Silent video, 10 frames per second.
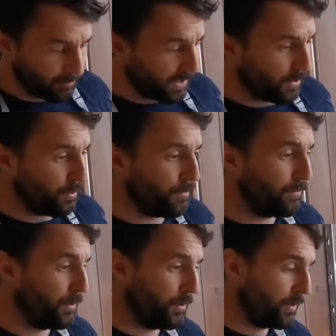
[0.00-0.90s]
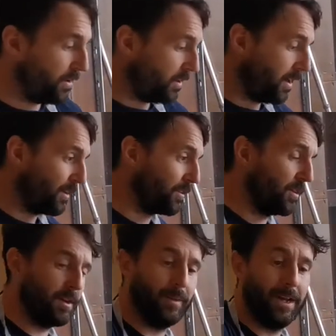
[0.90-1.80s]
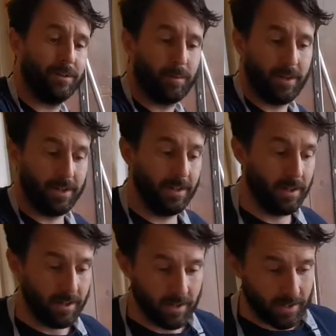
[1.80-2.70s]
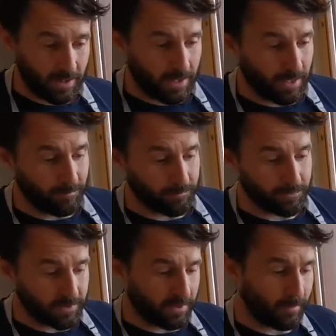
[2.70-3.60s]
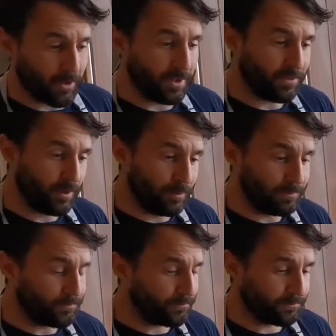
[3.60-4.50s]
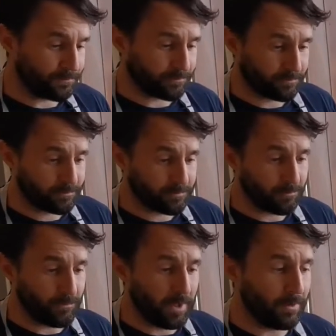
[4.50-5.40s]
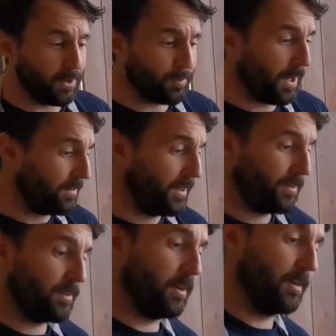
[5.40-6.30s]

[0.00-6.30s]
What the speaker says: make your food last longer without spoiling. So we've got our salt, we've got our spices.